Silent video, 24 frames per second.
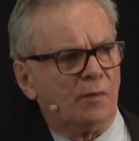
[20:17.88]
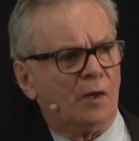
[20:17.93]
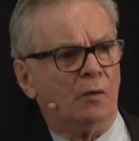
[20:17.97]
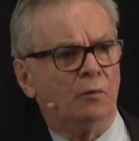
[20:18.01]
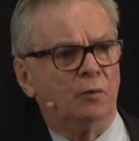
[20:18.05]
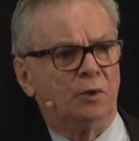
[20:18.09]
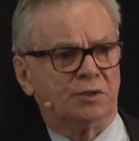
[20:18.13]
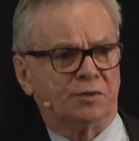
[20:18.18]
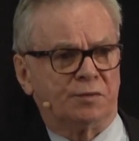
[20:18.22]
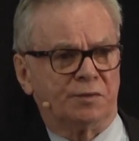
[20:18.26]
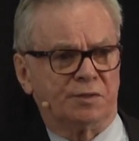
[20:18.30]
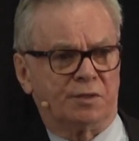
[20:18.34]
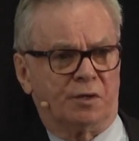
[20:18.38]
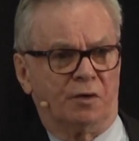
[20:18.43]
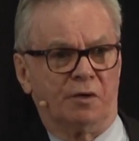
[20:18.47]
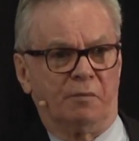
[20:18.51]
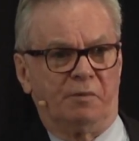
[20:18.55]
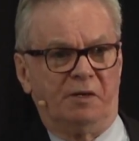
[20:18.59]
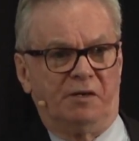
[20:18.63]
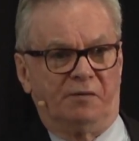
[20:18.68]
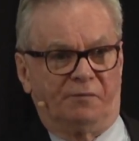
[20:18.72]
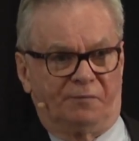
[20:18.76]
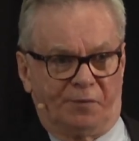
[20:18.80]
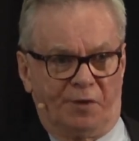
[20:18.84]
which was going to
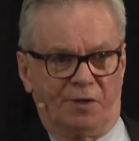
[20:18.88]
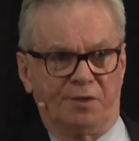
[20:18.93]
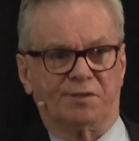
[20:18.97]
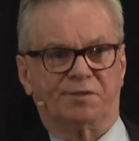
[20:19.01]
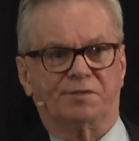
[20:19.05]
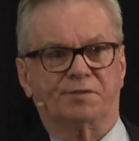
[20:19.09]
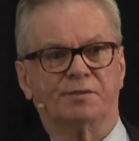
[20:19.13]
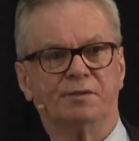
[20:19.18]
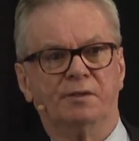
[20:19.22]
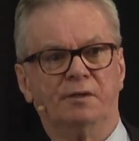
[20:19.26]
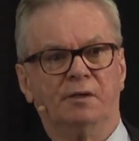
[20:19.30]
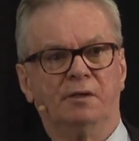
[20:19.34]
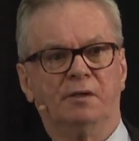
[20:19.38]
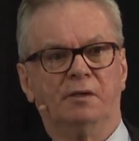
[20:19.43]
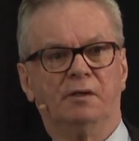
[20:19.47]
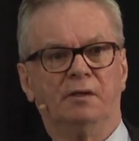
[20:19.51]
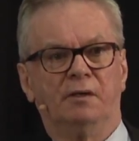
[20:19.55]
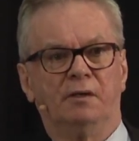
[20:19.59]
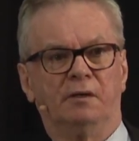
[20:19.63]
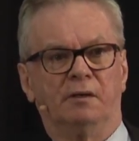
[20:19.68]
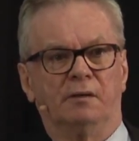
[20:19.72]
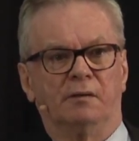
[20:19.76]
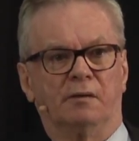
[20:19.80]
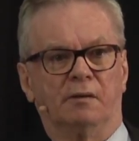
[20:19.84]
be the first
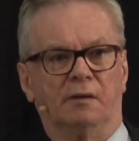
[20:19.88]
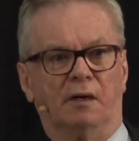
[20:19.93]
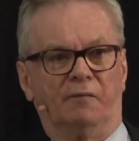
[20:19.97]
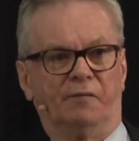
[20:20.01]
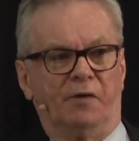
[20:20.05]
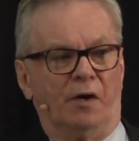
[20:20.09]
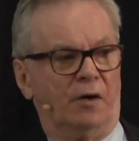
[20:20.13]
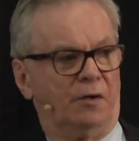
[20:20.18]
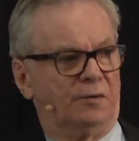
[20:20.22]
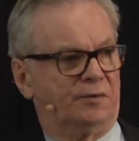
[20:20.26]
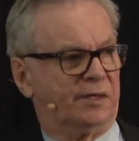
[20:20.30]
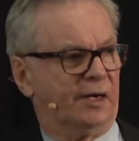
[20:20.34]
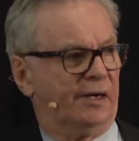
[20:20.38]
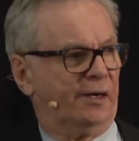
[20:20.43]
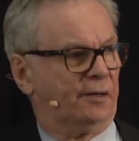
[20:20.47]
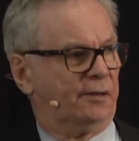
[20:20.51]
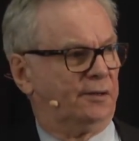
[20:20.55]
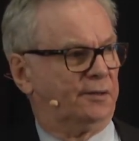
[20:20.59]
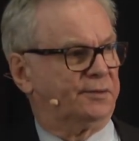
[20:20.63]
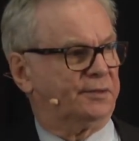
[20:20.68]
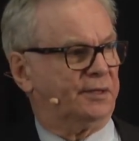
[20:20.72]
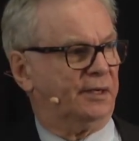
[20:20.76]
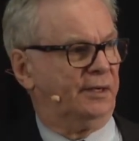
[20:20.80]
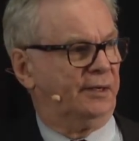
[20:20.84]
of the
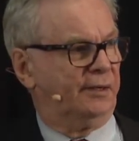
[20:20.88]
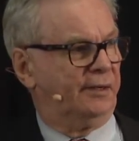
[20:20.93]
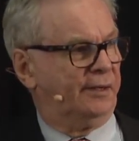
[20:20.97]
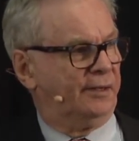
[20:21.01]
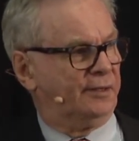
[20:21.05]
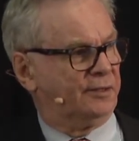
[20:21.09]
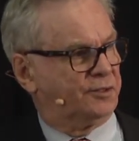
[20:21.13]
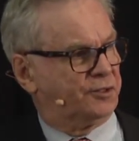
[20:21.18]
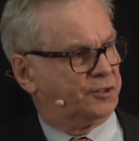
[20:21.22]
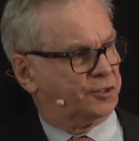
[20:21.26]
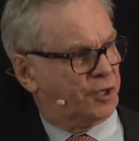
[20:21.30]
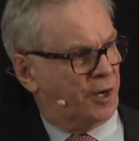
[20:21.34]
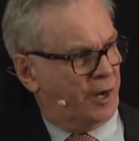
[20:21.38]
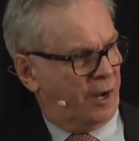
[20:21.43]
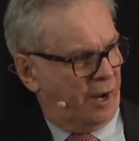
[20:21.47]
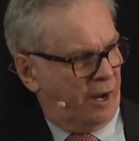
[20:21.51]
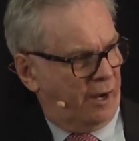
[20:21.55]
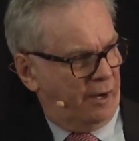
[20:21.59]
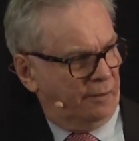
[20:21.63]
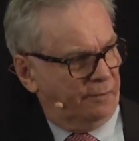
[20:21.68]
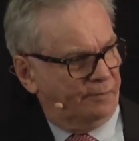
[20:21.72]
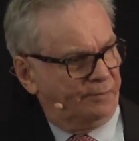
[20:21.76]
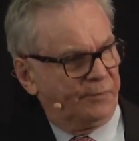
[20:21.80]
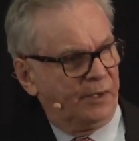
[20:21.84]
hotels in his
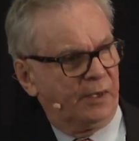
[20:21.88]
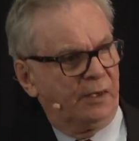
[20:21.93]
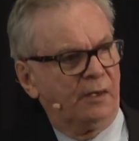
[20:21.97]
chain.